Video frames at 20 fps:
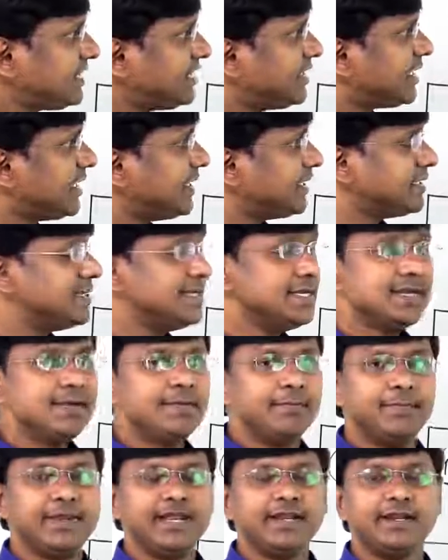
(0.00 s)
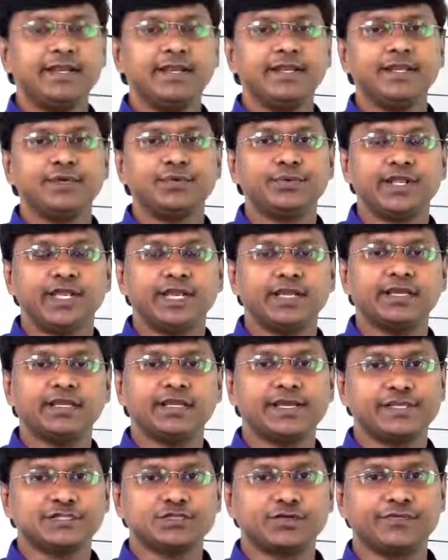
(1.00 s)
Right, mainly you take
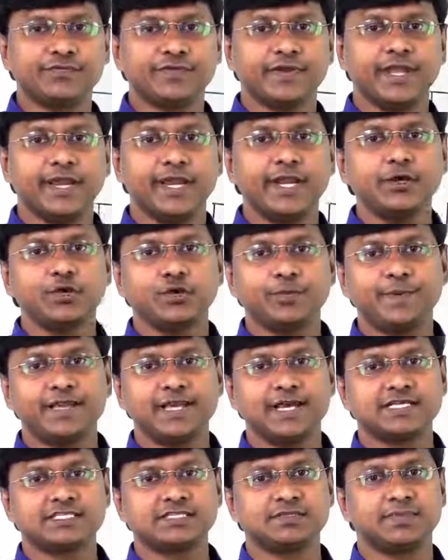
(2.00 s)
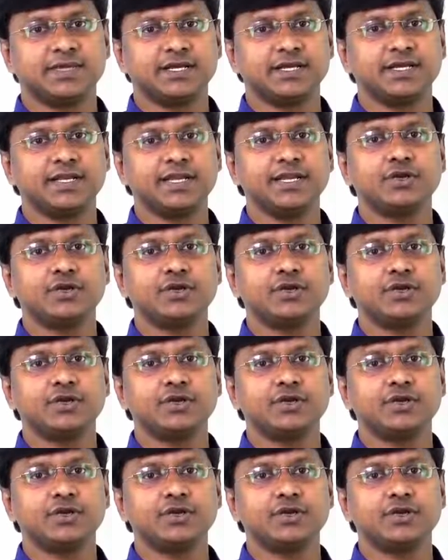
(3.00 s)
in case of atopic asthma,